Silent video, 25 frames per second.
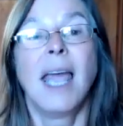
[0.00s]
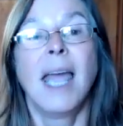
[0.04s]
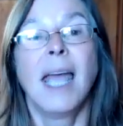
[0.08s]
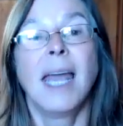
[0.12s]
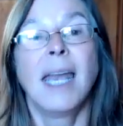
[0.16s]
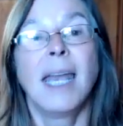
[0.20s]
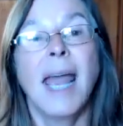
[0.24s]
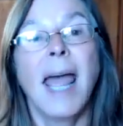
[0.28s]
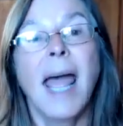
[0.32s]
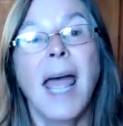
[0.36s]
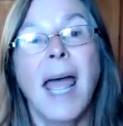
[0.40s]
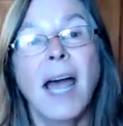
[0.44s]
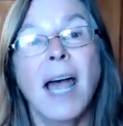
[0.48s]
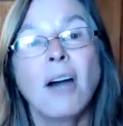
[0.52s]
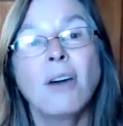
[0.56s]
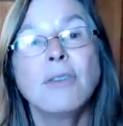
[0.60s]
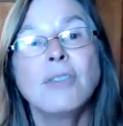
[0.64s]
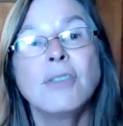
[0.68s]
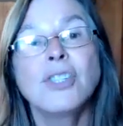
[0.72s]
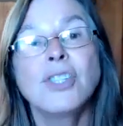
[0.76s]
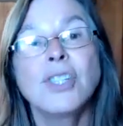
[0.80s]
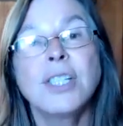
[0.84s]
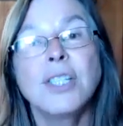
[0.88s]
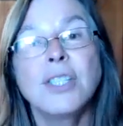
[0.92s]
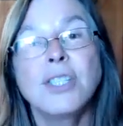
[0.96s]
And how
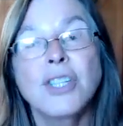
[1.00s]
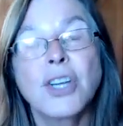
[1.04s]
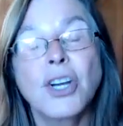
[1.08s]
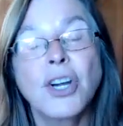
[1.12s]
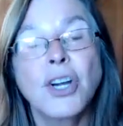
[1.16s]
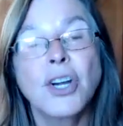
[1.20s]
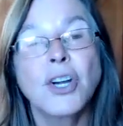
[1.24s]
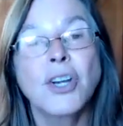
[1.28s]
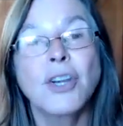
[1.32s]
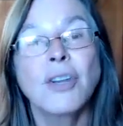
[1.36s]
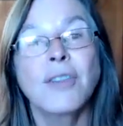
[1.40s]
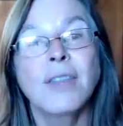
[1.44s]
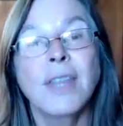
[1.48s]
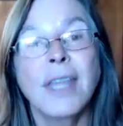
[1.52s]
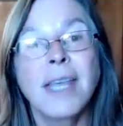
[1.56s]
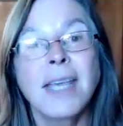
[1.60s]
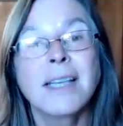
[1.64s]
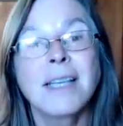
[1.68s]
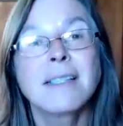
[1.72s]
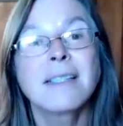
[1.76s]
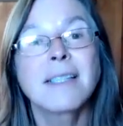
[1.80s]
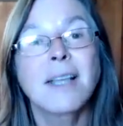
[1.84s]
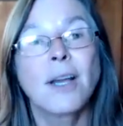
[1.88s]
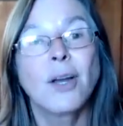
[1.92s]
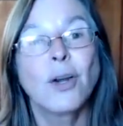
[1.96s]
she turned
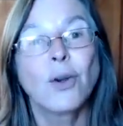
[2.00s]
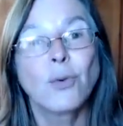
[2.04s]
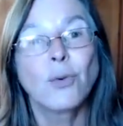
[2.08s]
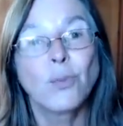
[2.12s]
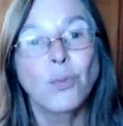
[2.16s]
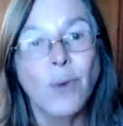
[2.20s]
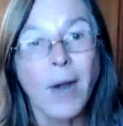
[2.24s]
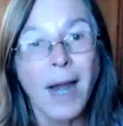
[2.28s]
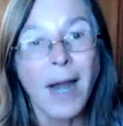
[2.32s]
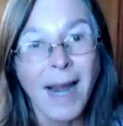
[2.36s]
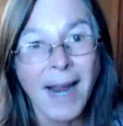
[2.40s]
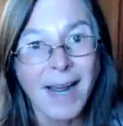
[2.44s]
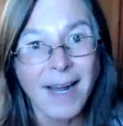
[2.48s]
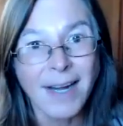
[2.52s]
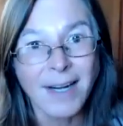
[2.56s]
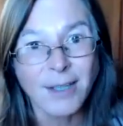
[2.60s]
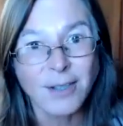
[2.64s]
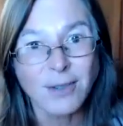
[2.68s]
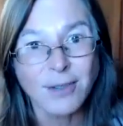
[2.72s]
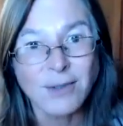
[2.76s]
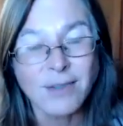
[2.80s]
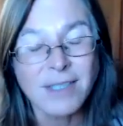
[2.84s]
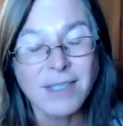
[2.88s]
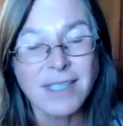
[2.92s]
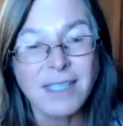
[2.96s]
things
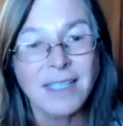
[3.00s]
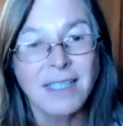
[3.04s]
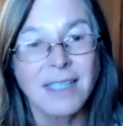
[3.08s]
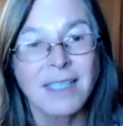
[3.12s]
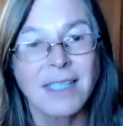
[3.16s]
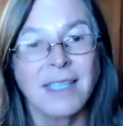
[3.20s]
around